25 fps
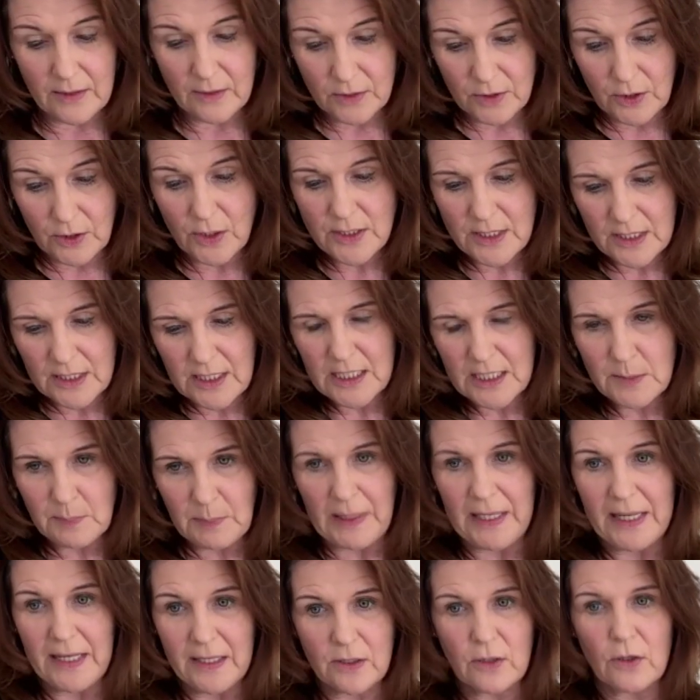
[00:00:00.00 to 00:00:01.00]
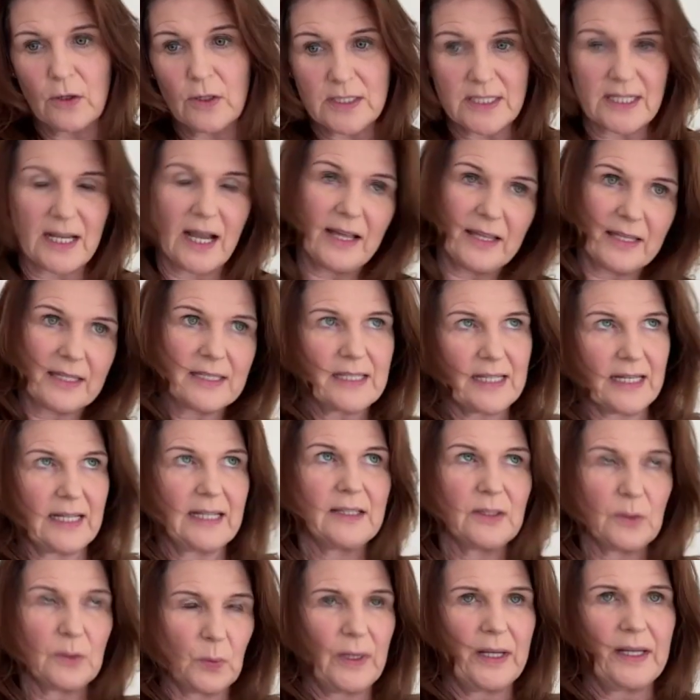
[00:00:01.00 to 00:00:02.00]
does it explain causality
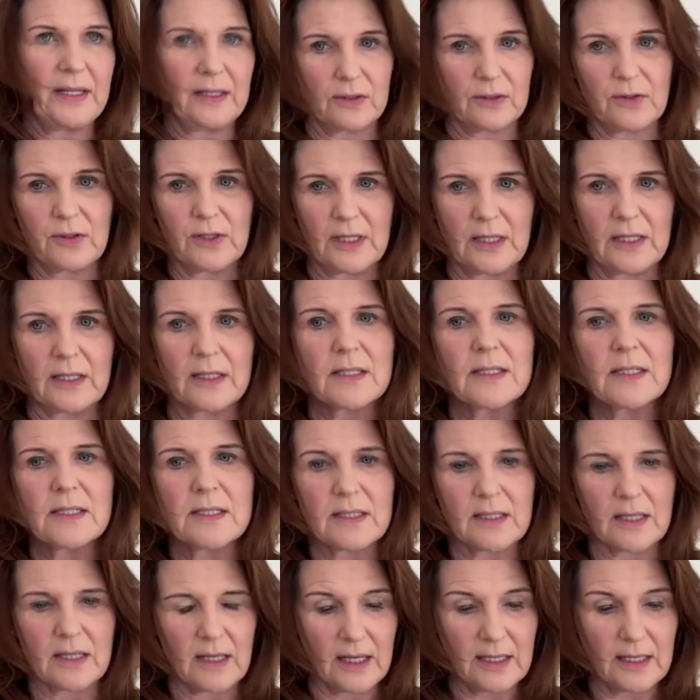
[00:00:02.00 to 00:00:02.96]
in the way it thinks?